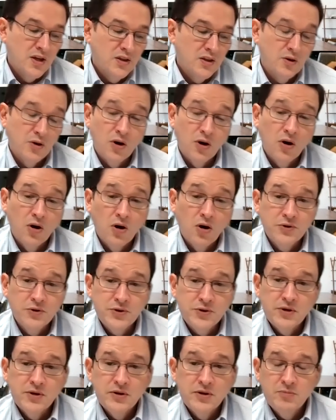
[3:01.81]
there are
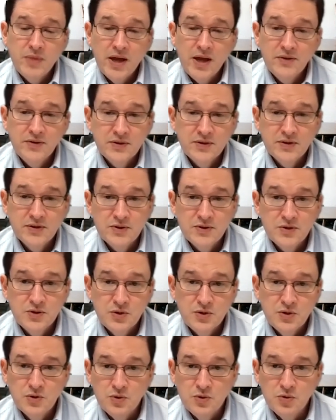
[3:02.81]
alternative methods
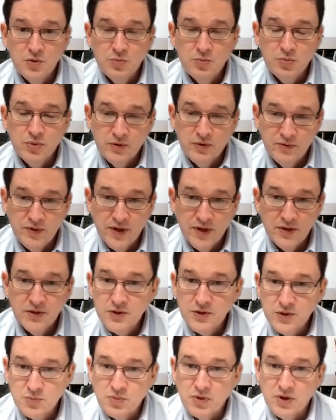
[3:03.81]
to prevent
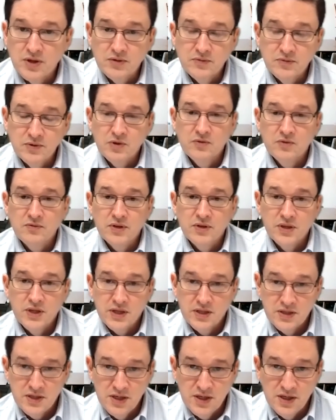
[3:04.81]
the spread of
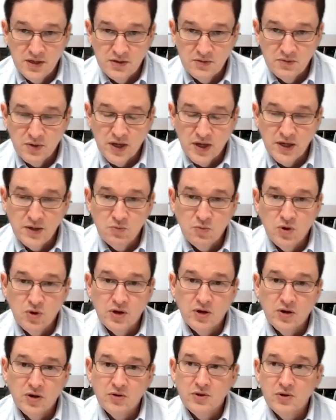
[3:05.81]
COVID-19, right?
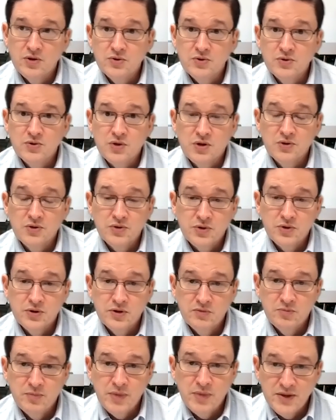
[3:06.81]
What are those
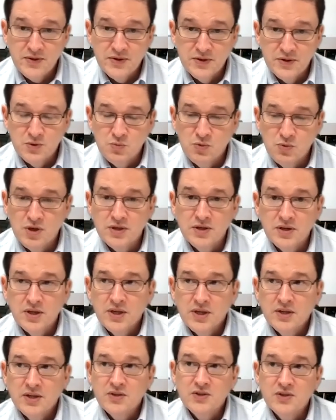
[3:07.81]
alternative methods? What
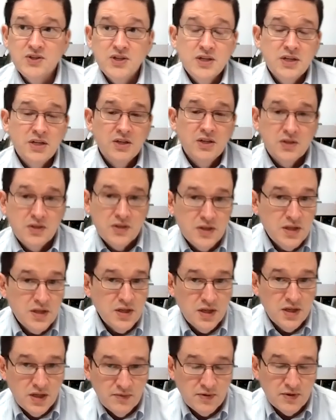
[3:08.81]
the CDC
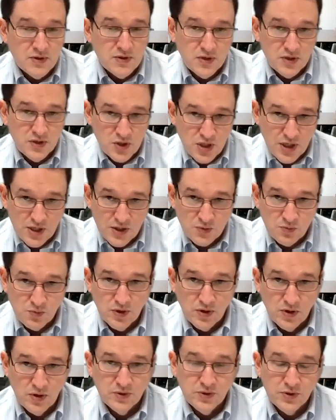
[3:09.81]
even suggests
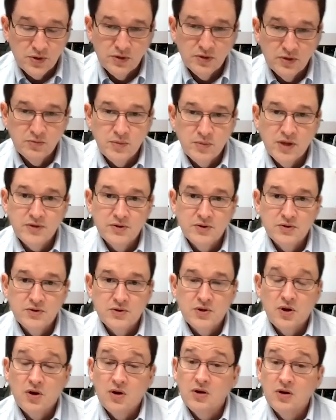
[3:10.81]
what alternative
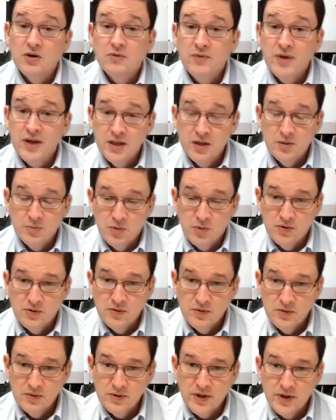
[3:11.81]
methods are available,
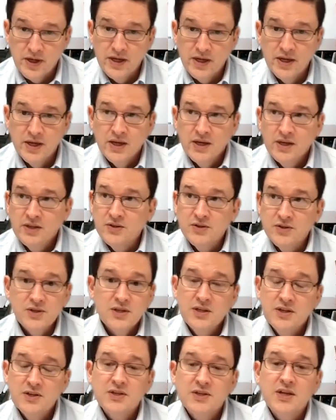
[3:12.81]
okay? The
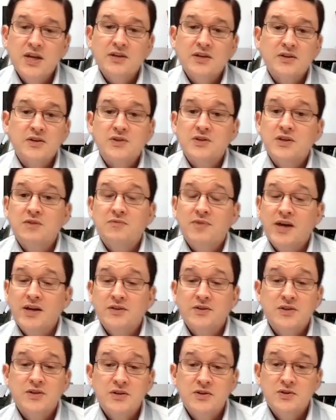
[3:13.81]
CDC, as I said,
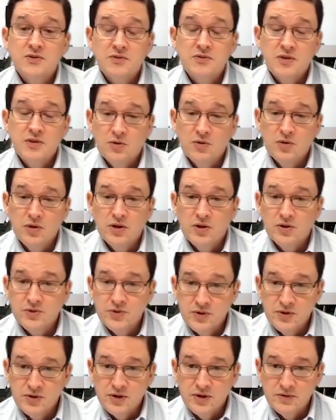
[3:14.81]
vaccines are the only
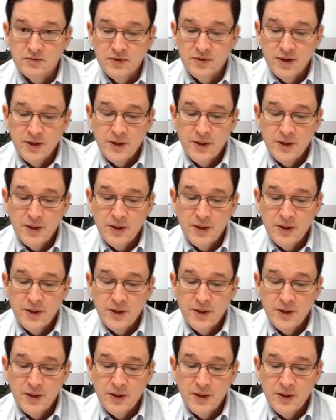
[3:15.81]
alternative.